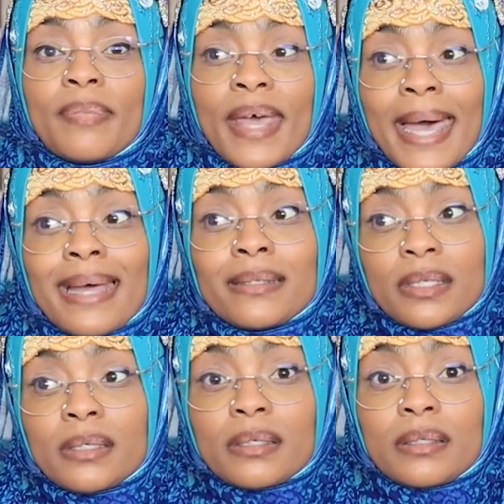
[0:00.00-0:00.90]
That
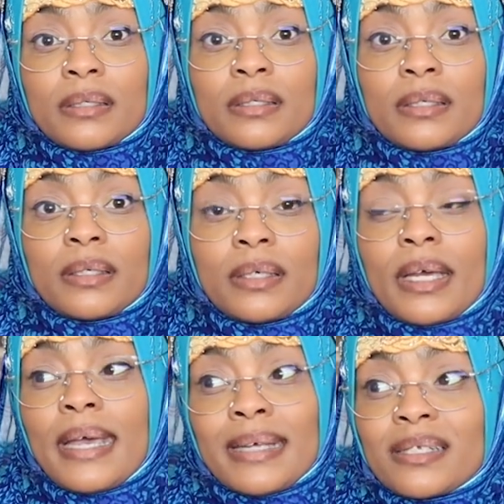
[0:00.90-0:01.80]

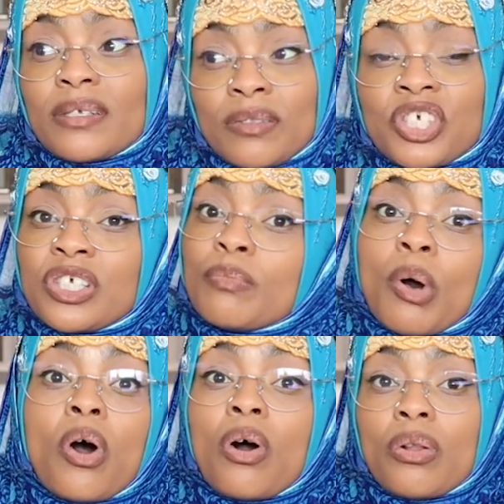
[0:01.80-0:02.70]
is
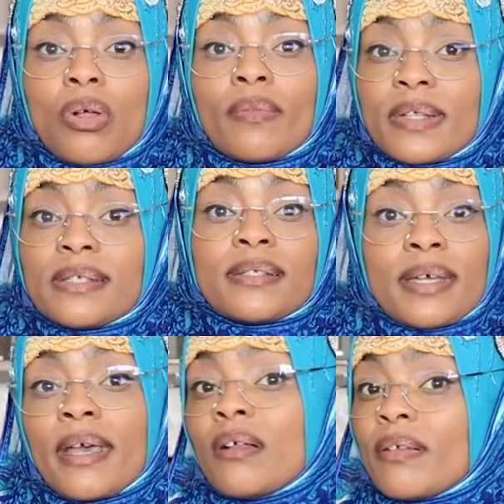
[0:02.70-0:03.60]
small on the
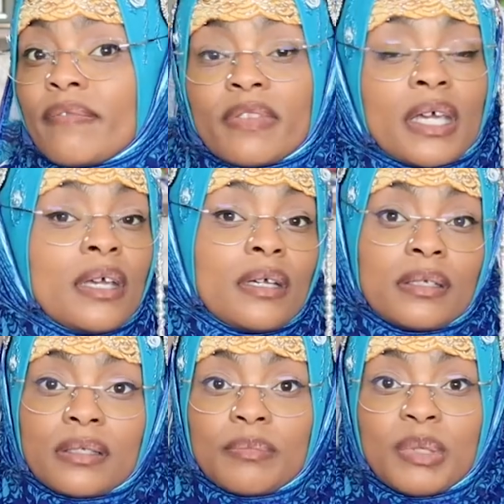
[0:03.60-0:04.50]
scale of things
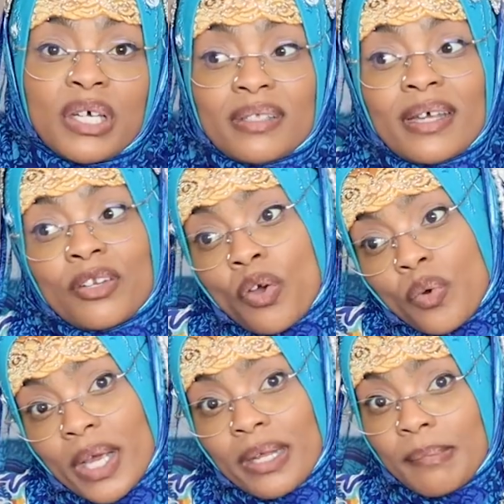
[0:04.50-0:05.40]
because they
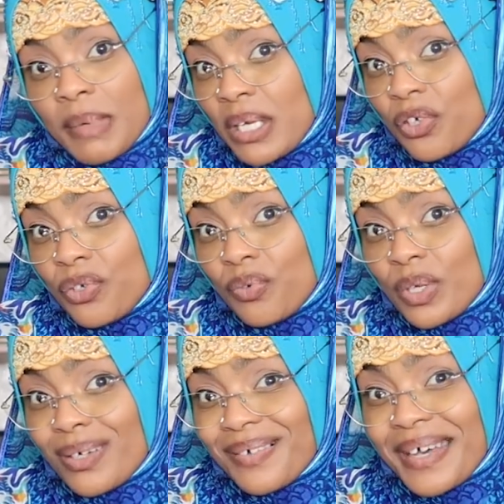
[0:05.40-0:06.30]
know they didn't mean to do
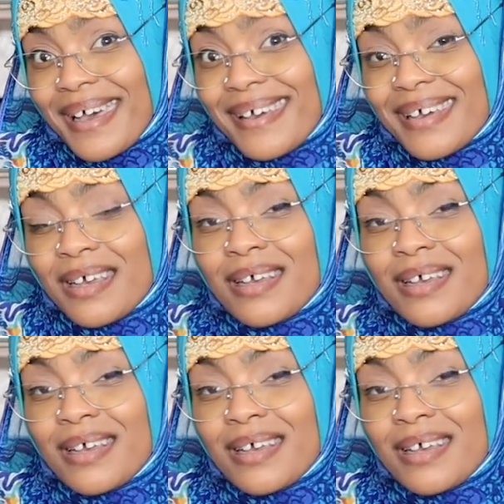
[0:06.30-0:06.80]
it, okay?